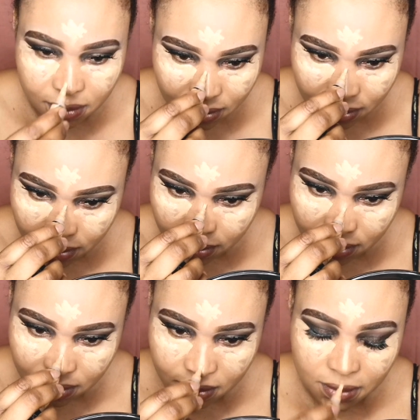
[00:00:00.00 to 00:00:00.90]
So I'm
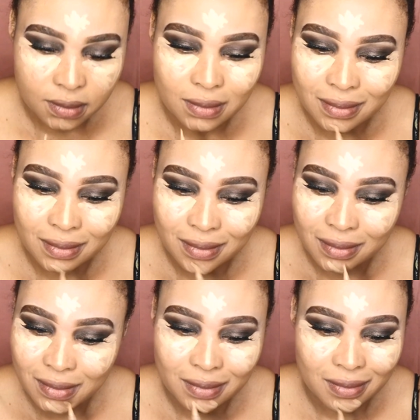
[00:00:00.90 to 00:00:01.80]
using
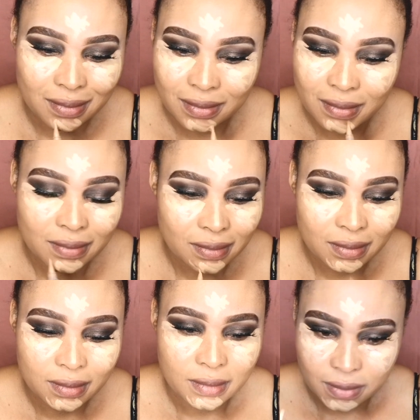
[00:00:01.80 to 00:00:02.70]
medium beige
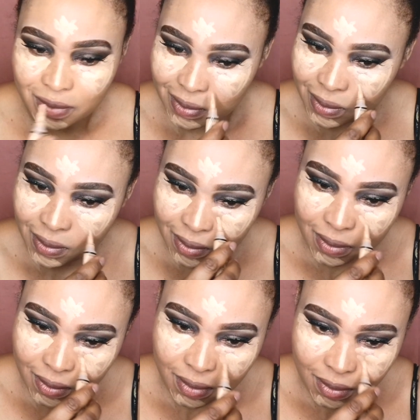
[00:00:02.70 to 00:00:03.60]
and medium
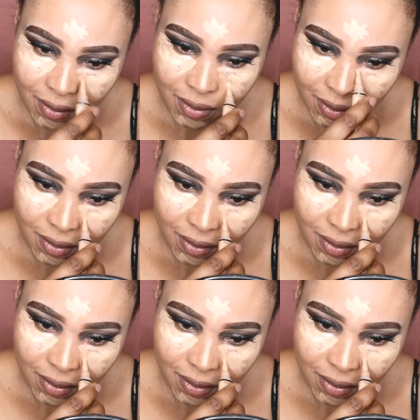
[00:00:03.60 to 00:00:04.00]
plus,